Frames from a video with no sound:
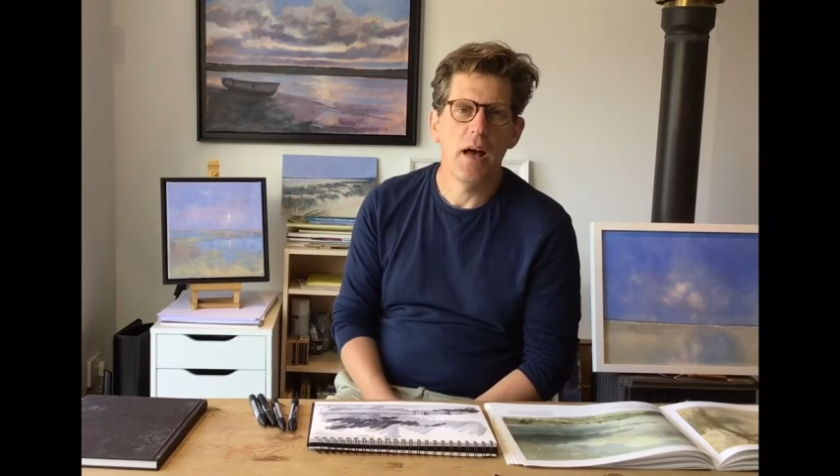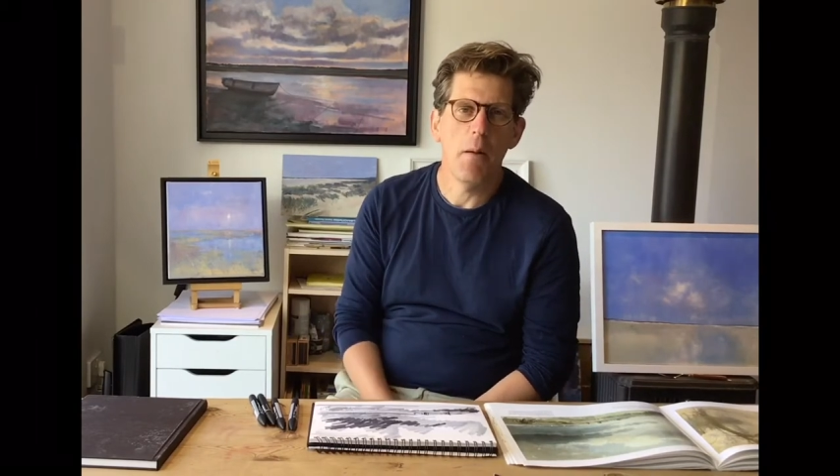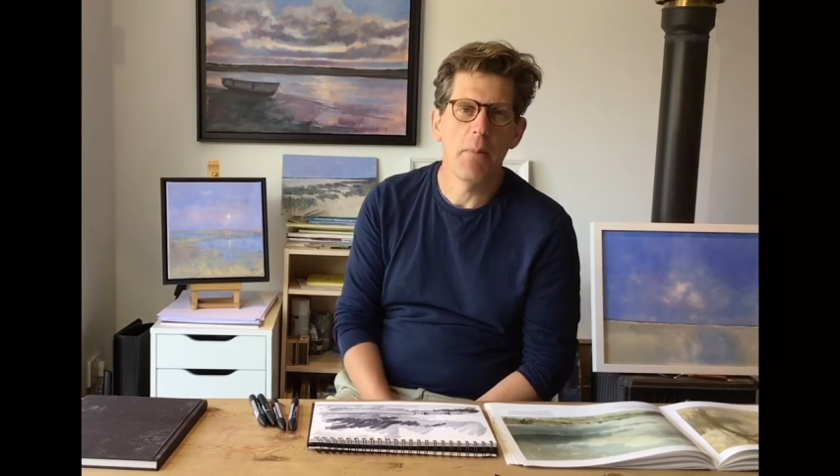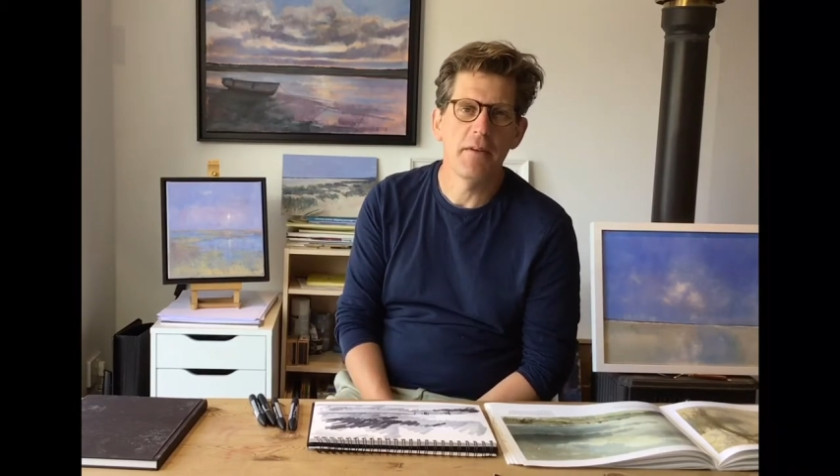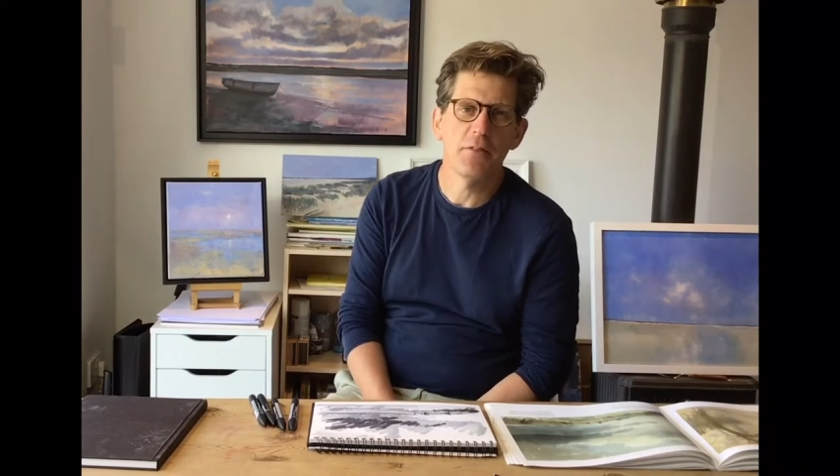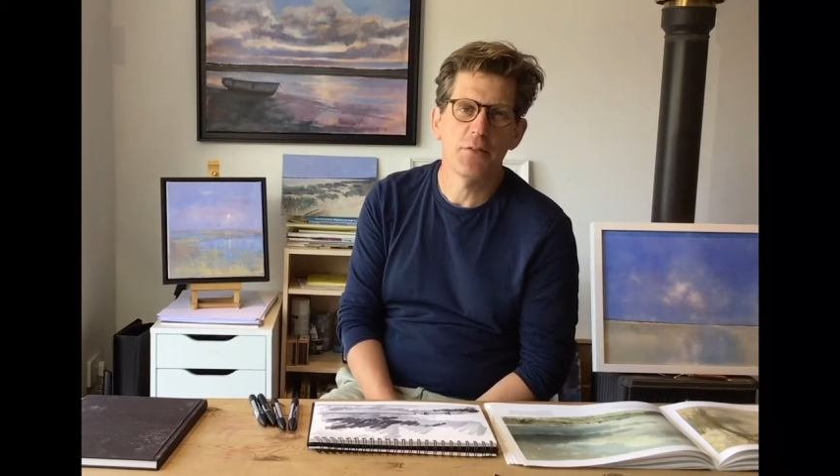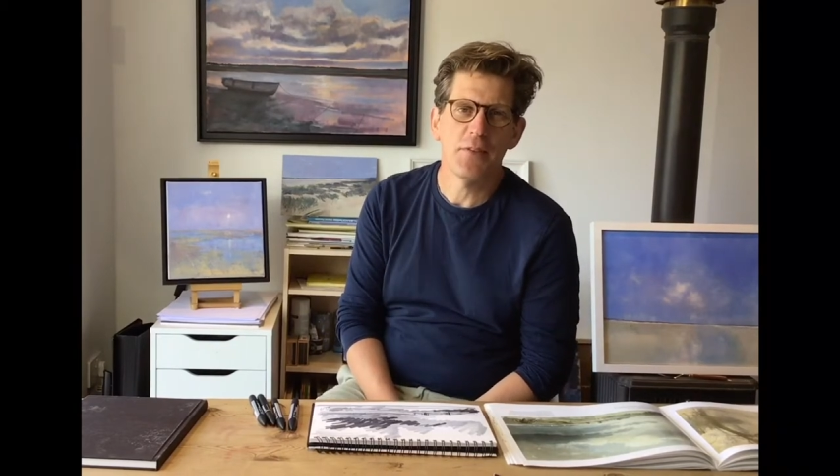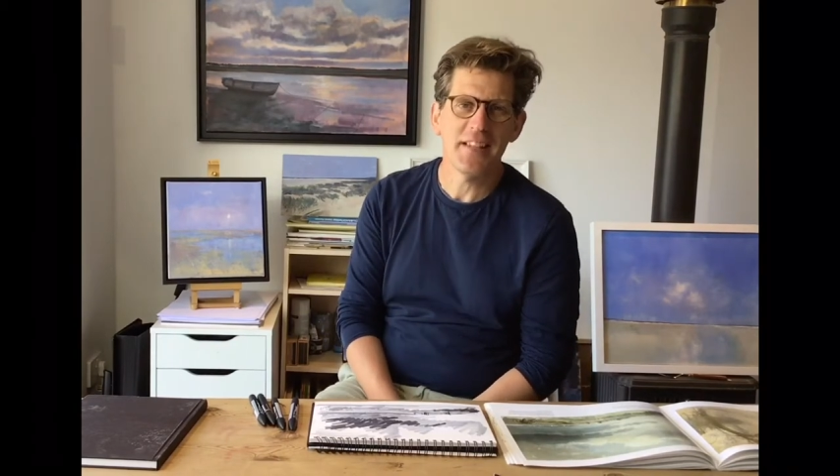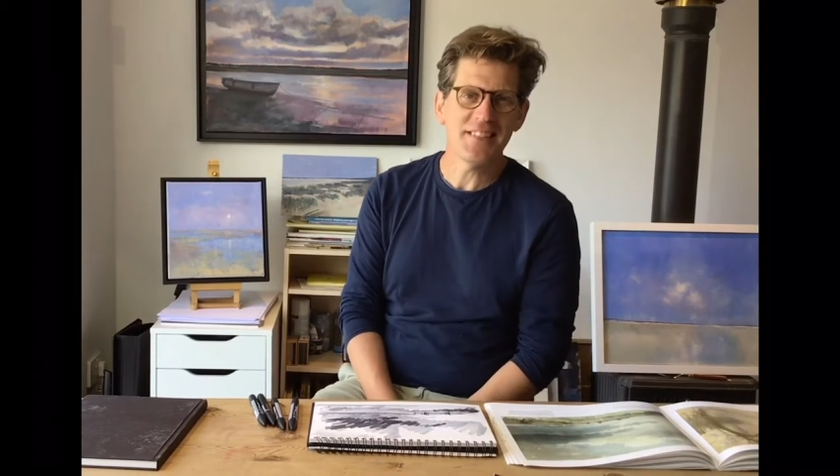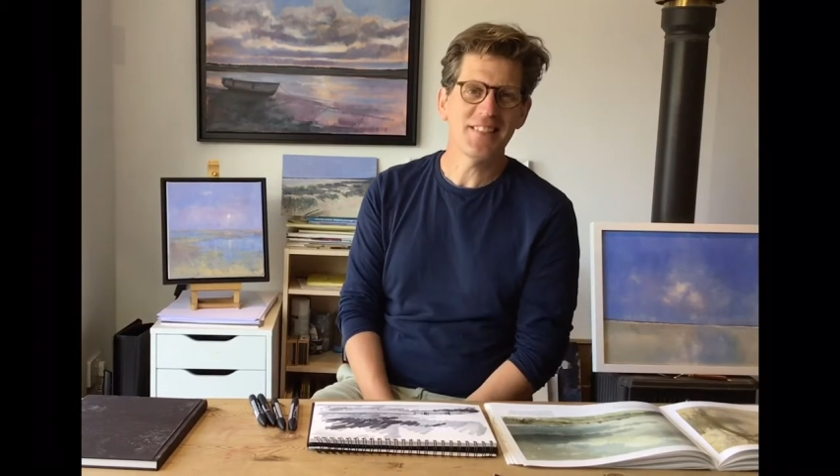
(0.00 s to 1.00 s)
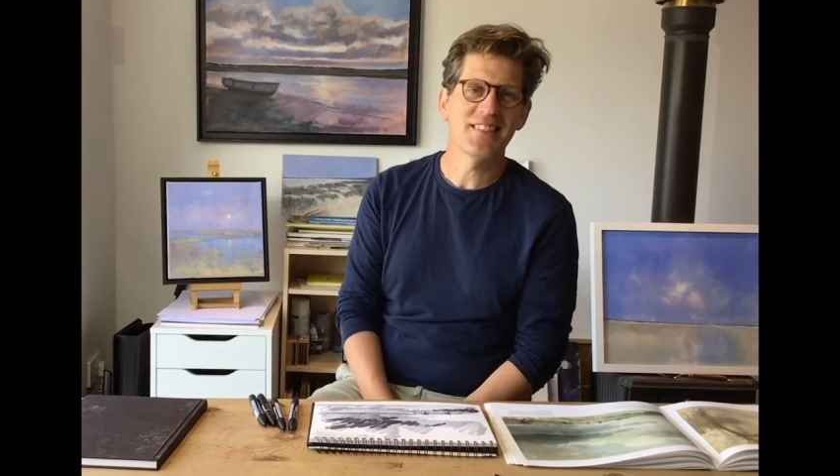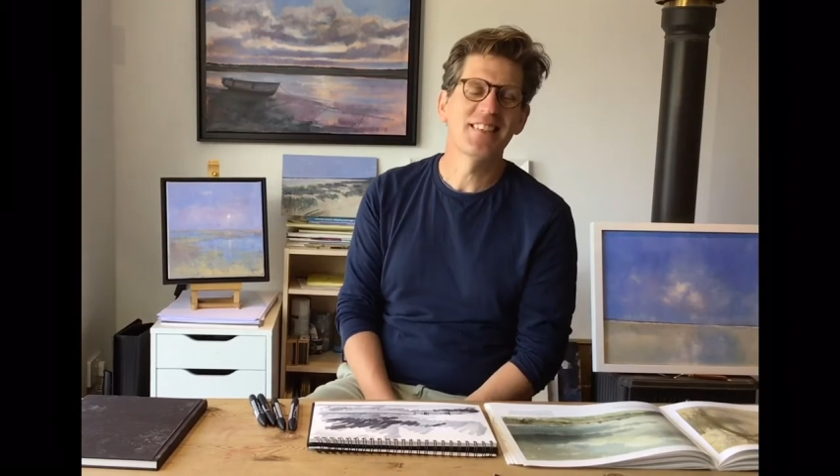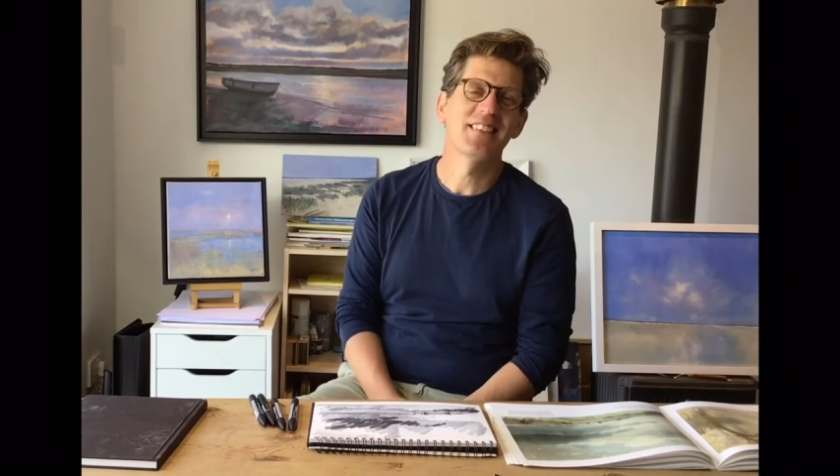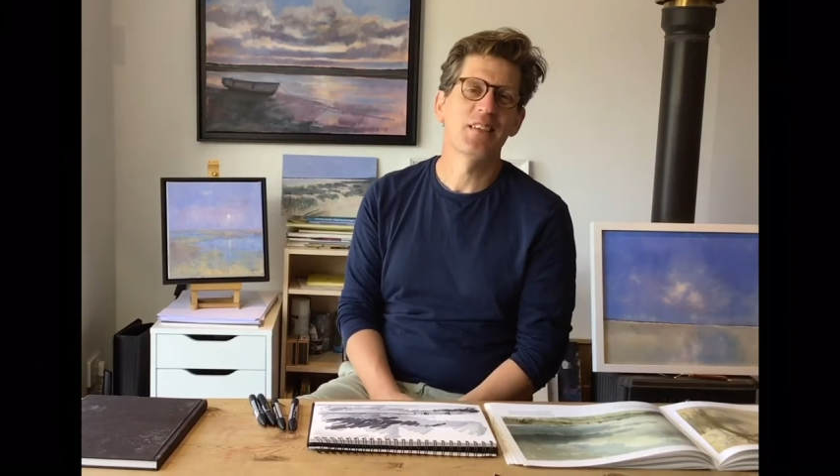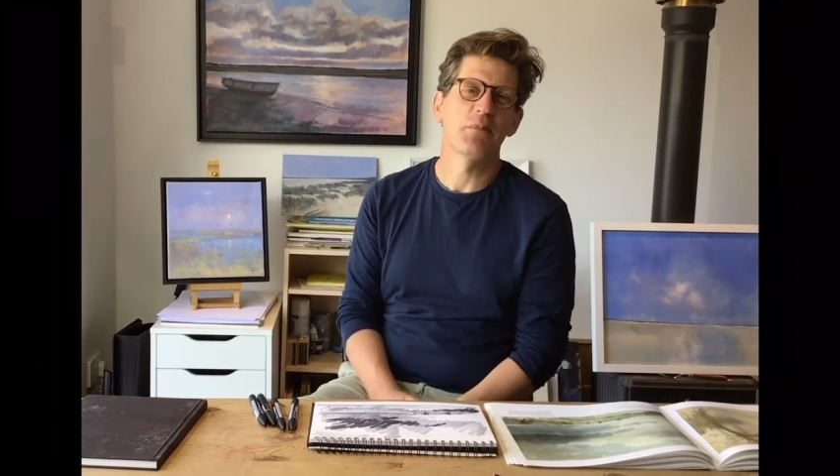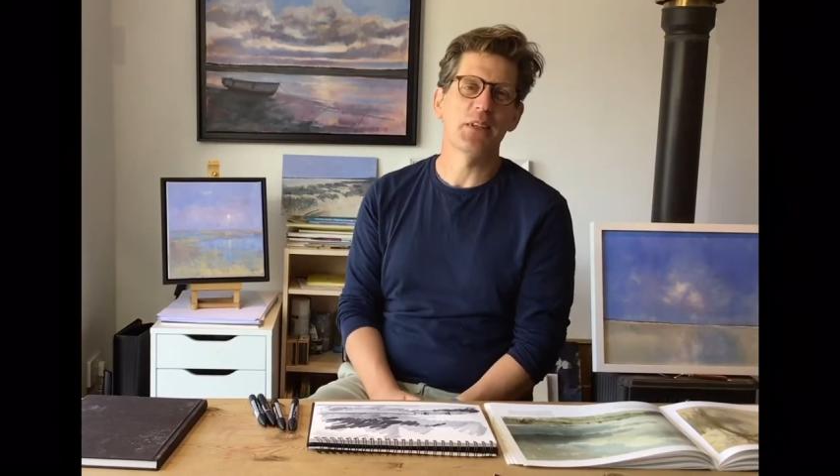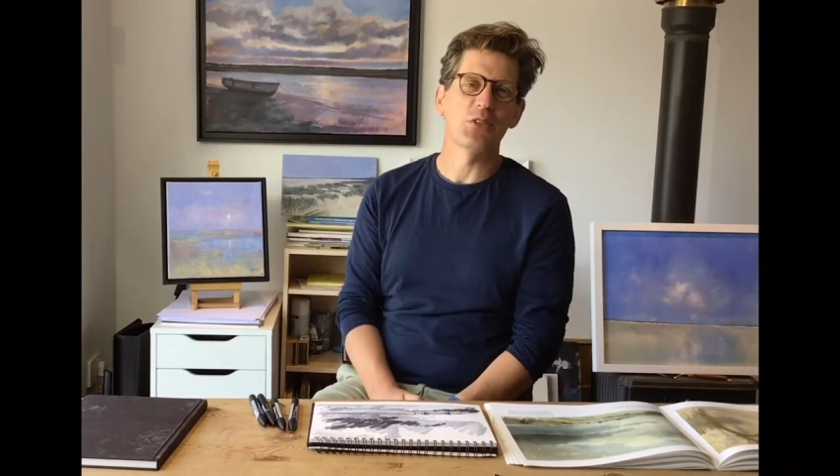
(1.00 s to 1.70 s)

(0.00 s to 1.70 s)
a bit of an event, a bit of